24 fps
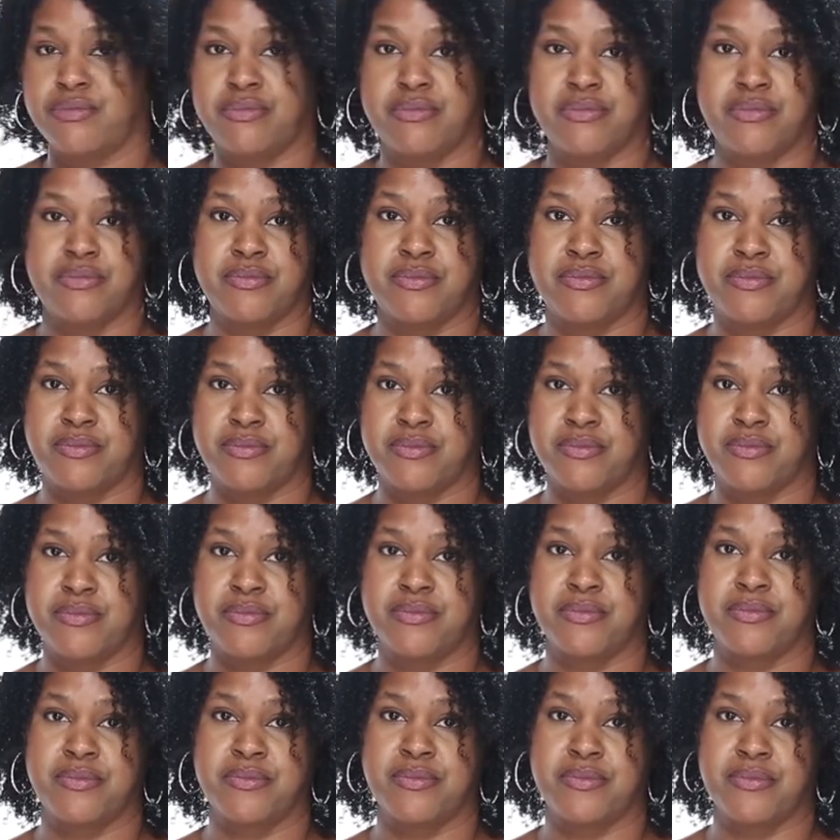
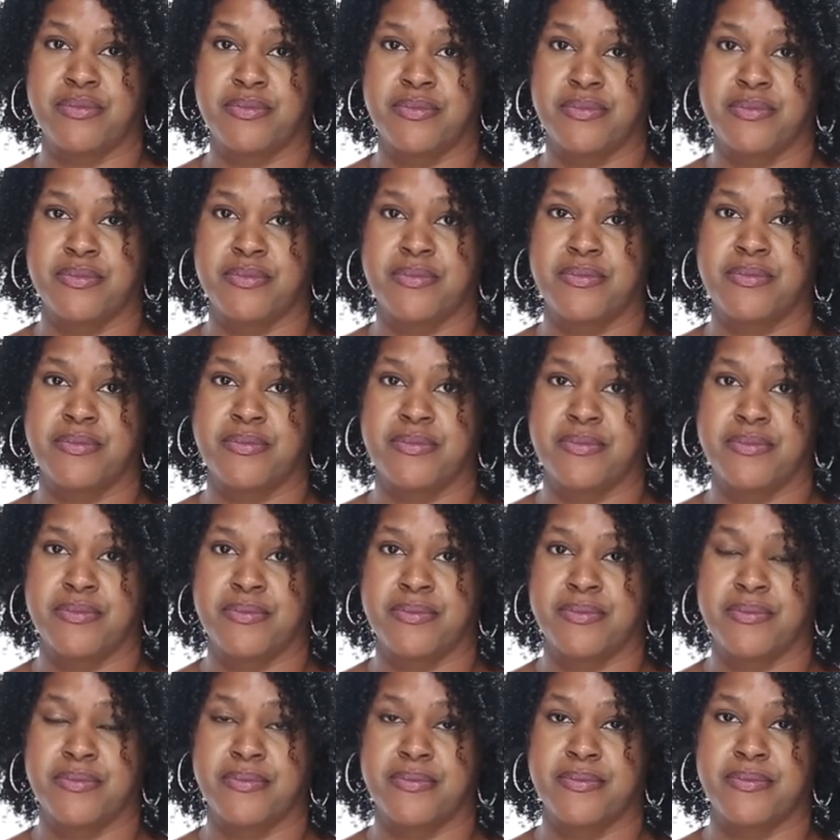
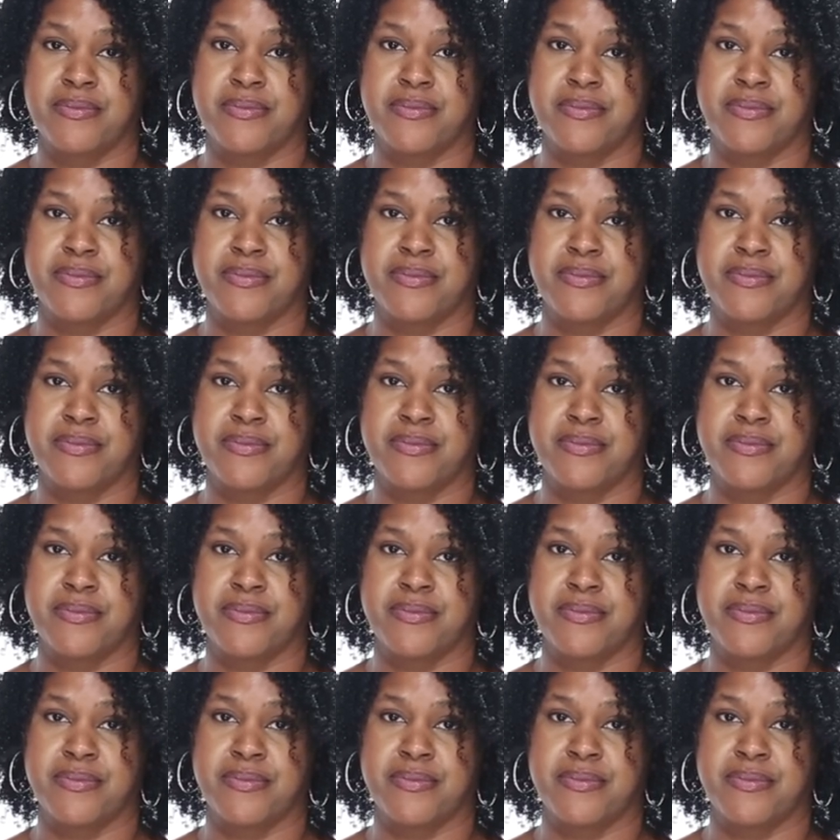No words are spoken by the person on screen.